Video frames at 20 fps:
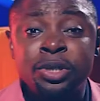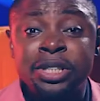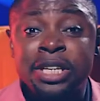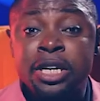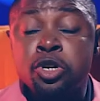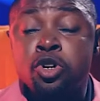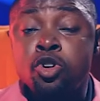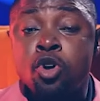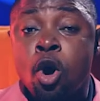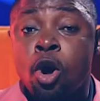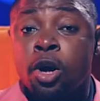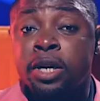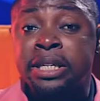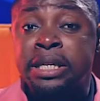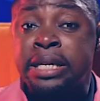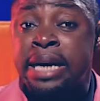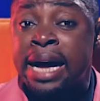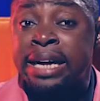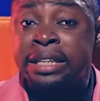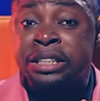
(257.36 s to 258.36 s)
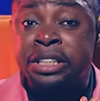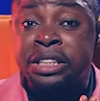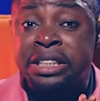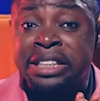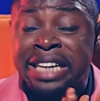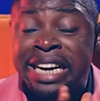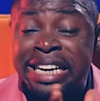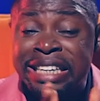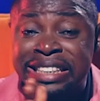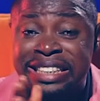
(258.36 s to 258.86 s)
You see, God can
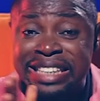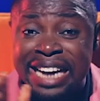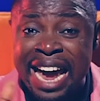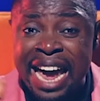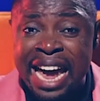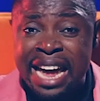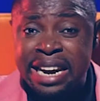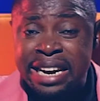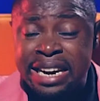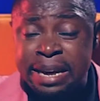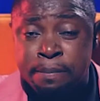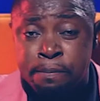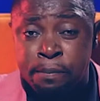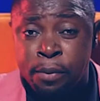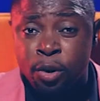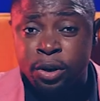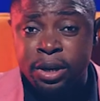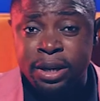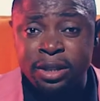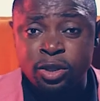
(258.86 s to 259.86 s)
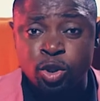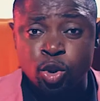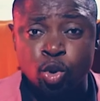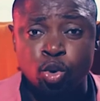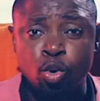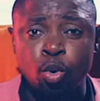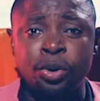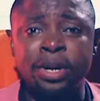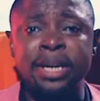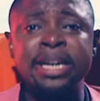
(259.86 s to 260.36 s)
change anybody's
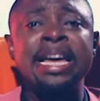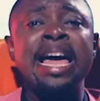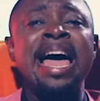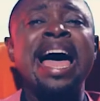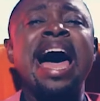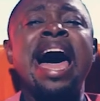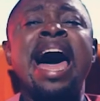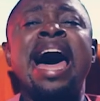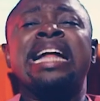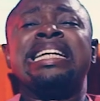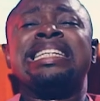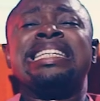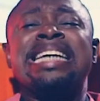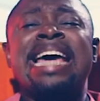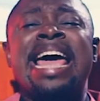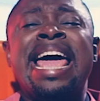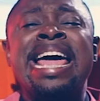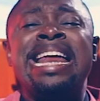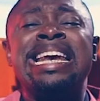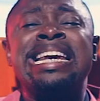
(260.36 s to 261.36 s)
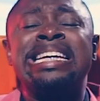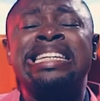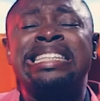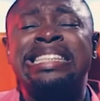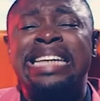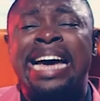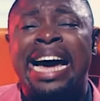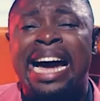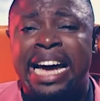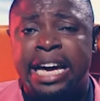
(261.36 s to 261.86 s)
story at any
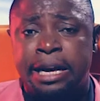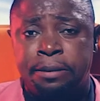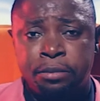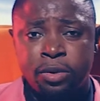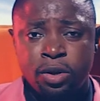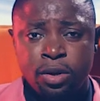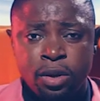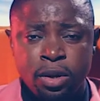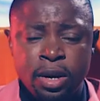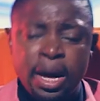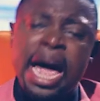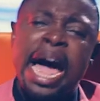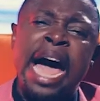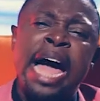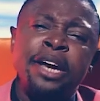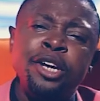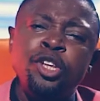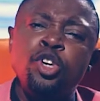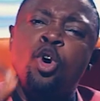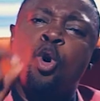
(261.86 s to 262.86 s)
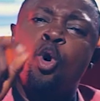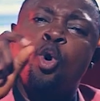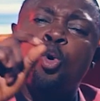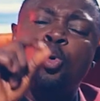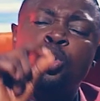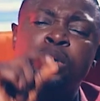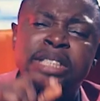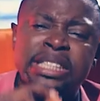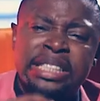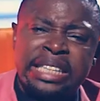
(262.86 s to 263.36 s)
time. And your
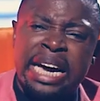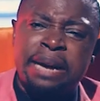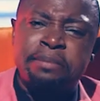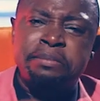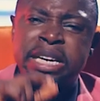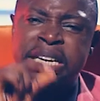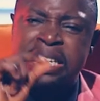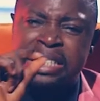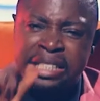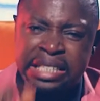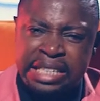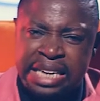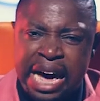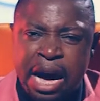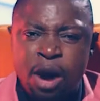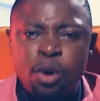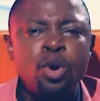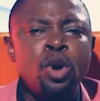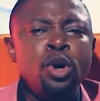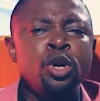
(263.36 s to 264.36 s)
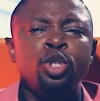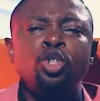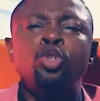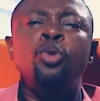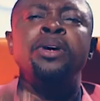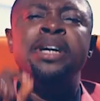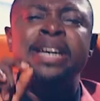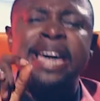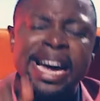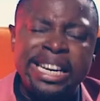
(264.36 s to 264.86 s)
own time is now.
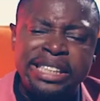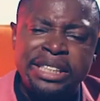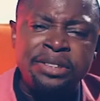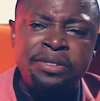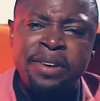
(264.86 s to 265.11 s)
So get